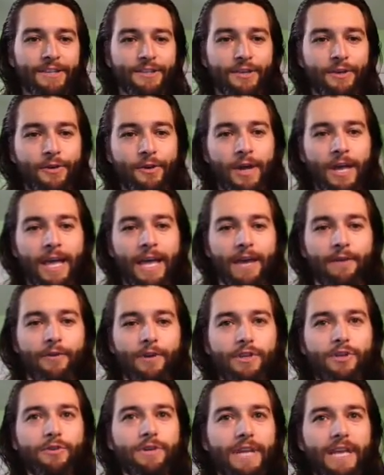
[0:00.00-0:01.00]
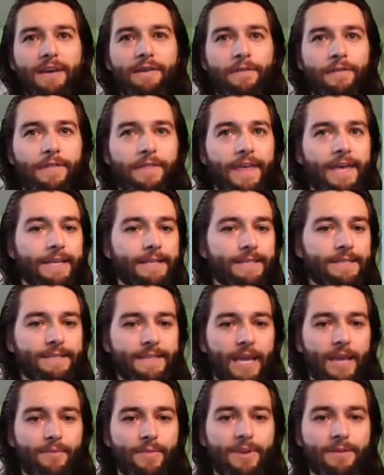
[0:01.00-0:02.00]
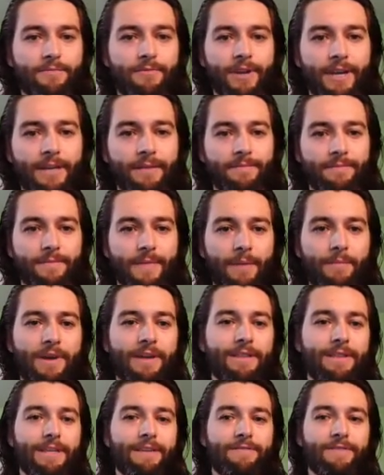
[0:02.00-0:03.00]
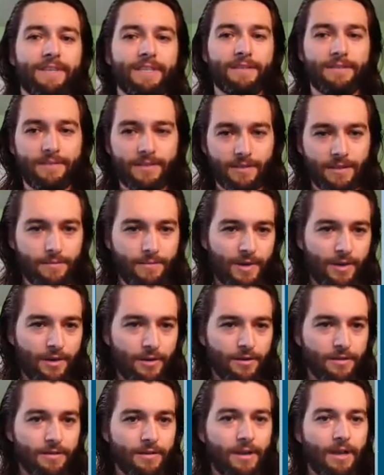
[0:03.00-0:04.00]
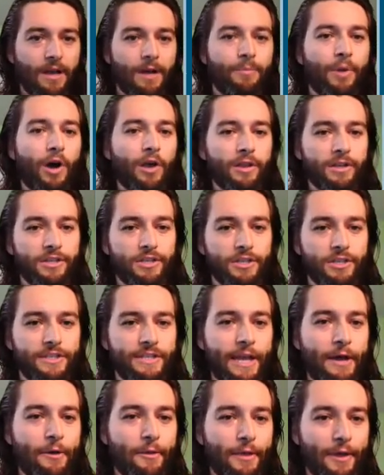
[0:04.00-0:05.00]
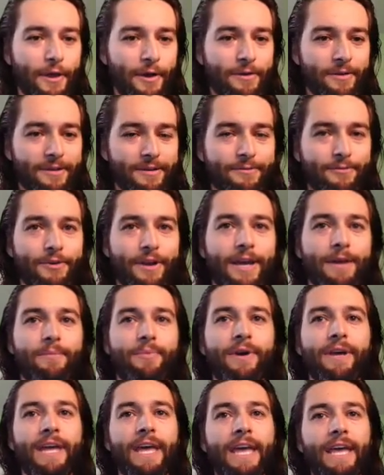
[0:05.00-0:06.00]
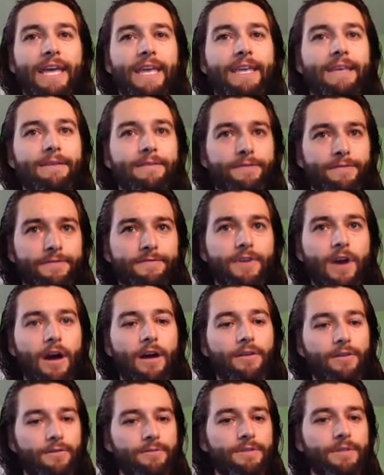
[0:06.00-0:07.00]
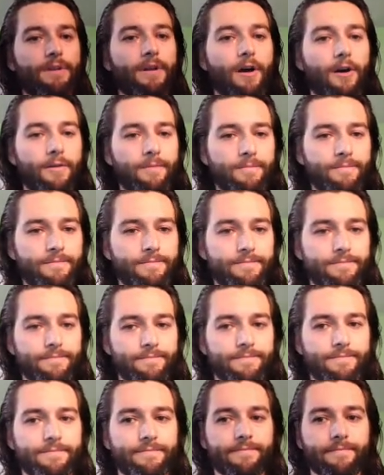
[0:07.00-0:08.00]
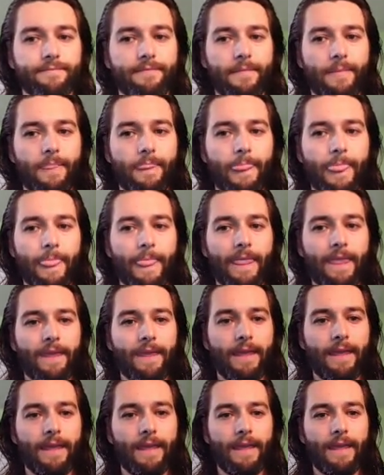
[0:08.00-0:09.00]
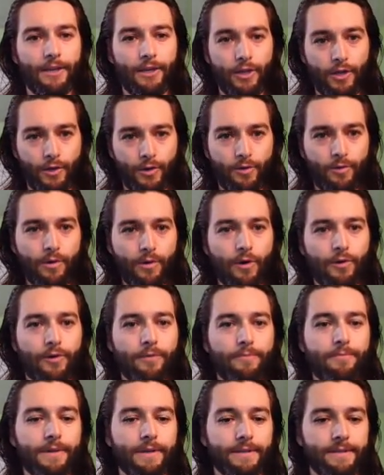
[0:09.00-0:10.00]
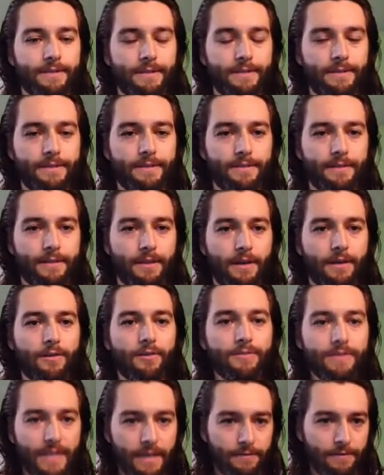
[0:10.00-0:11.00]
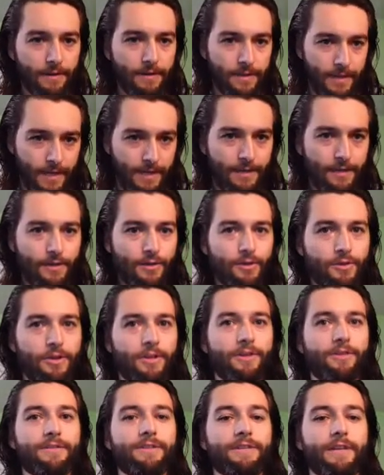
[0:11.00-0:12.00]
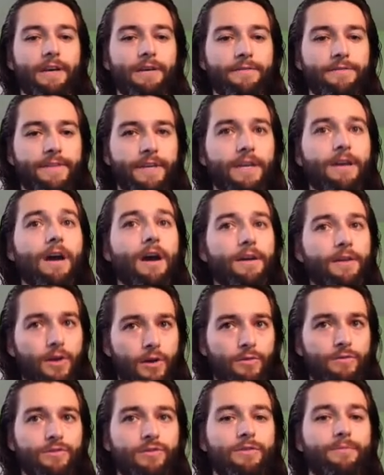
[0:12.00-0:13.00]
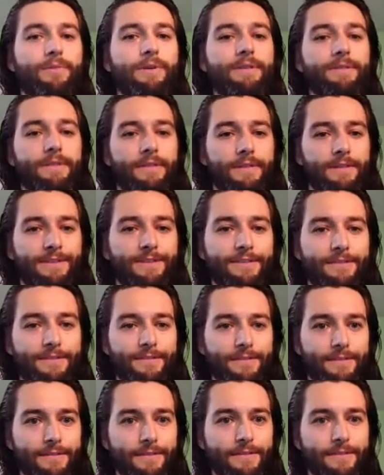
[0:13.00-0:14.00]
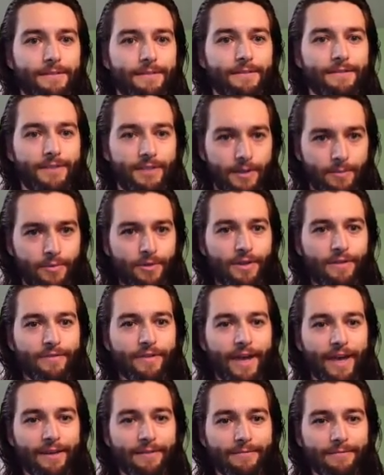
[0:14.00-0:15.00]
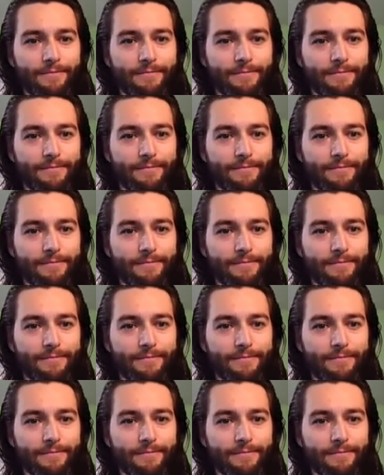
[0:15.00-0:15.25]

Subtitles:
So if we do an if-then statement, right, I might leave this to the better apologists out there, right? But if God owns it all, and you own a business, and God owns everything, including yourself, then God owns your business. Do you believe that?